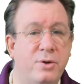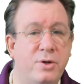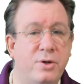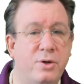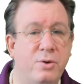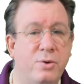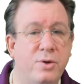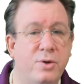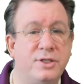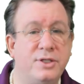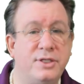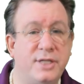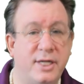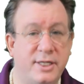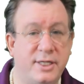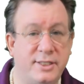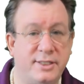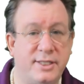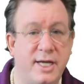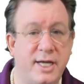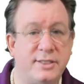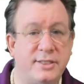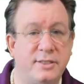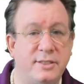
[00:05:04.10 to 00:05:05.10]
course
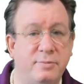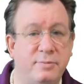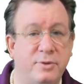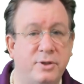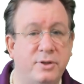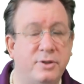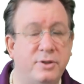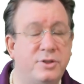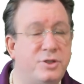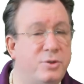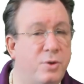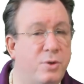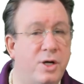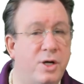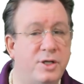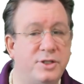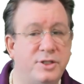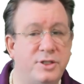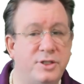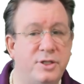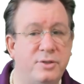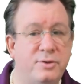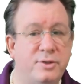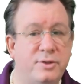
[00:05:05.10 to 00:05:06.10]
accessible to all
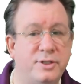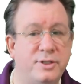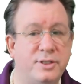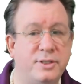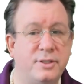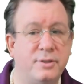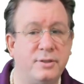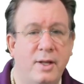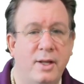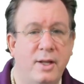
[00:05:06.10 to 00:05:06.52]
students.